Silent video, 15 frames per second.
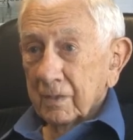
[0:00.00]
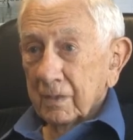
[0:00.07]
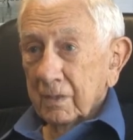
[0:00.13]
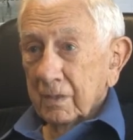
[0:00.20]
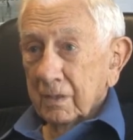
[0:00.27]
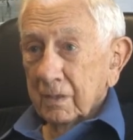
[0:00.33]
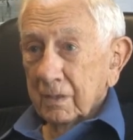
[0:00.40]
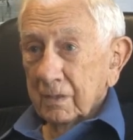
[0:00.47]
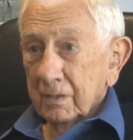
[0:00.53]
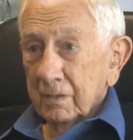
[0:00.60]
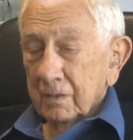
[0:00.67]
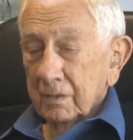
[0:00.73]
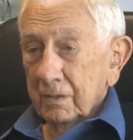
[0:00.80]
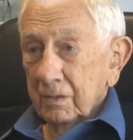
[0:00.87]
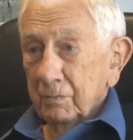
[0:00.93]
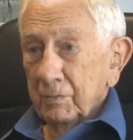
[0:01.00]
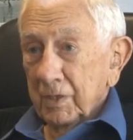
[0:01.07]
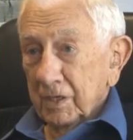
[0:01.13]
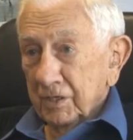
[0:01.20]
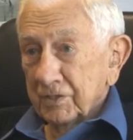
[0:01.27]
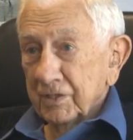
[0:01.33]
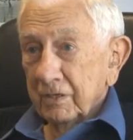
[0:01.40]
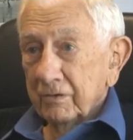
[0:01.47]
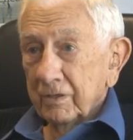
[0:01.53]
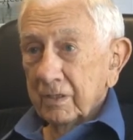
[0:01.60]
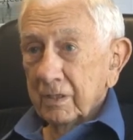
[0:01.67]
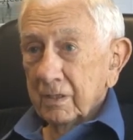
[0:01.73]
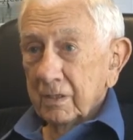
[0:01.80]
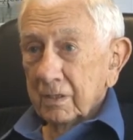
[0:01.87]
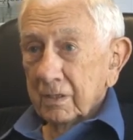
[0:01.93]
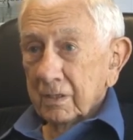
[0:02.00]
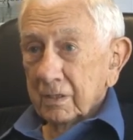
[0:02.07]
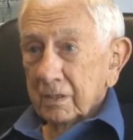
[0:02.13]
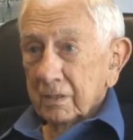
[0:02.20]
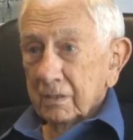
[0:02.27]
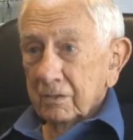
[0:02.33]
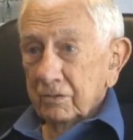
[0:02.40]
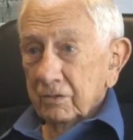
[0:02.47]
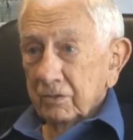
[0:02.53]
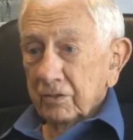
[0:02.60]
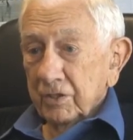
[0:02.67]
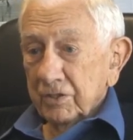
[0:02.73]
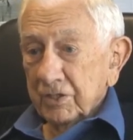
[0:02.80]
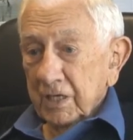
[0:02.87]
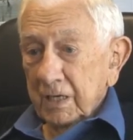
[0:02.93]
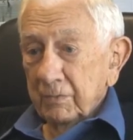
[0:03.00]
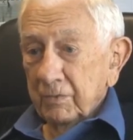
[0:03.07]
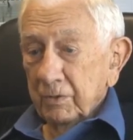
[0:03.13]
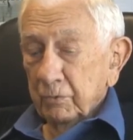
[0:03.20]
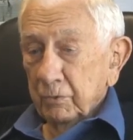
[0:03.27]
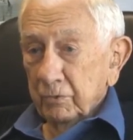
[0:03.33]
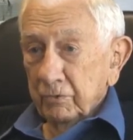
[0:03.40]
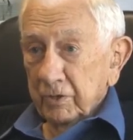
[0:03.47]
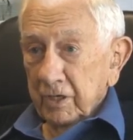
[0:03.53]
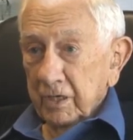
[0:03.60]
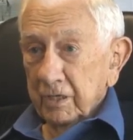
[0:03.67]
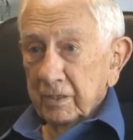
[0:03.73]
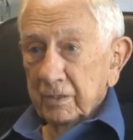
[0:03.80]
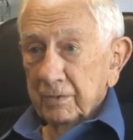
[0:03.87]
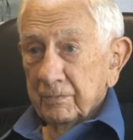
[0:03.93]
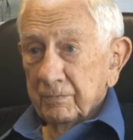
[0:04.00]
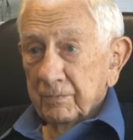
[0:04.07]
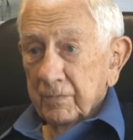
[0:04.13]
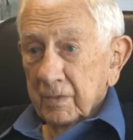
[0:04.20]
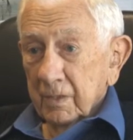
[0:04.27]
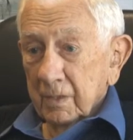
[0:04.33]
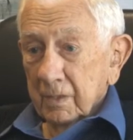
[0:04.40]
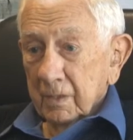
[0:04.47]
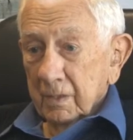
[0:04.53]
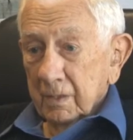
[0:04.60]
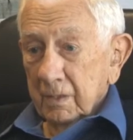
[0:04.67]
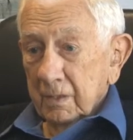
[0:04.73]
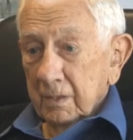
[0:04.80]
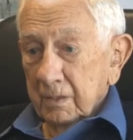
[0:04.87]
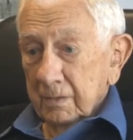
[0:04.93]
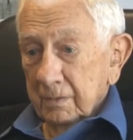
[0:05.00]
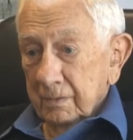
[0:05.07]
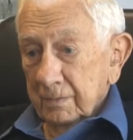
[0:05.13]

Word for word: uh, in the military during the time that we were in it. And